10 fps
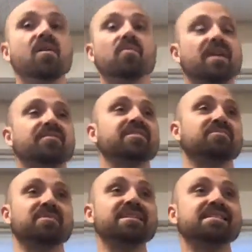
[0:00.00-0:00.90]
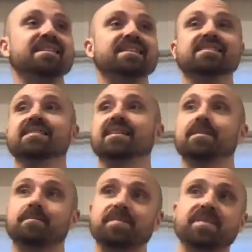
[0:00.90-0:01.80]
Whatever the reason is,
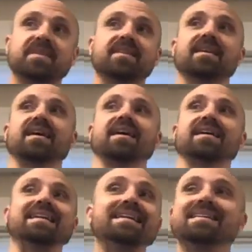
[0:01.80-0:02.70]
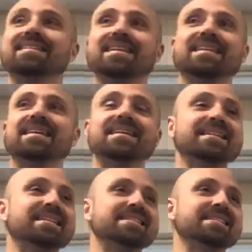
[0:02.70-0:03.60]
he didn't
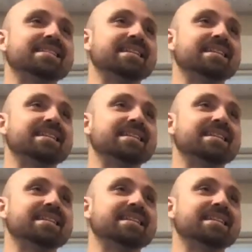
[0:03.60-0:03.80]
listen.